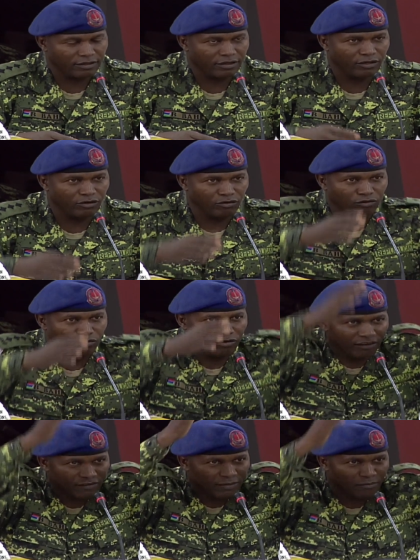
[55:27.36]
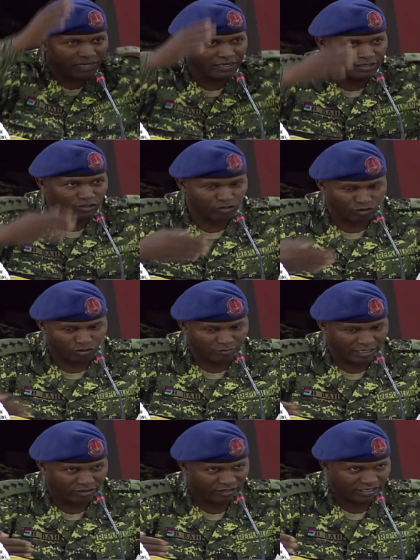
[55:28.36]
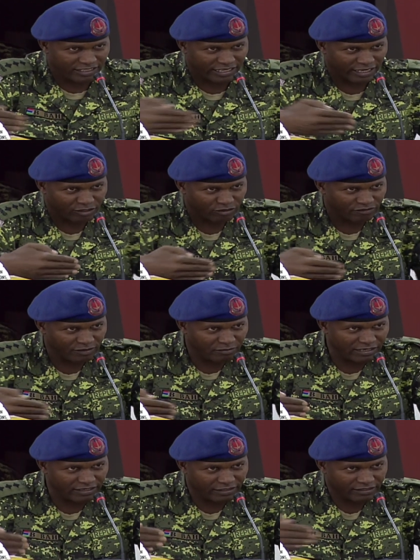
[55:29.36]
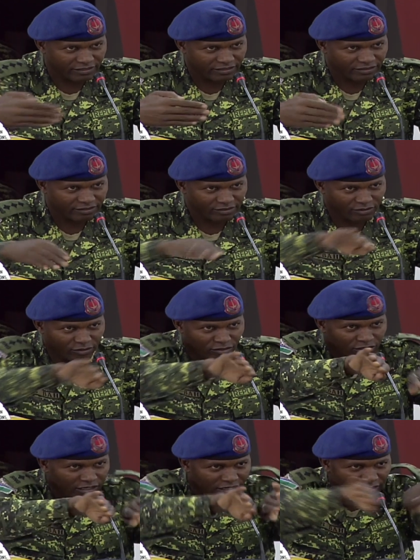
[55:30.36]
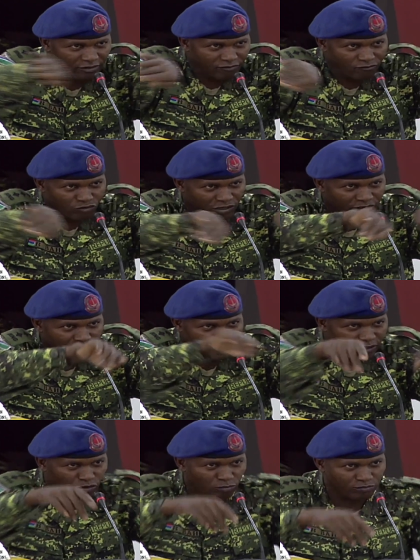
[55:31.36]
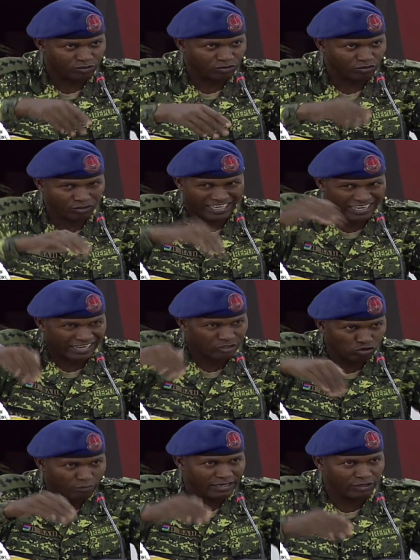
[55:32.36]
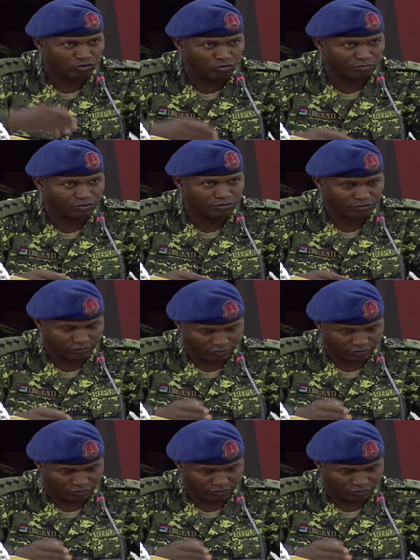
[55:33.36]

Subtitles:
You have the building. So normally on the sides of the buildings or in the different rooms, you know, there are so many rooms.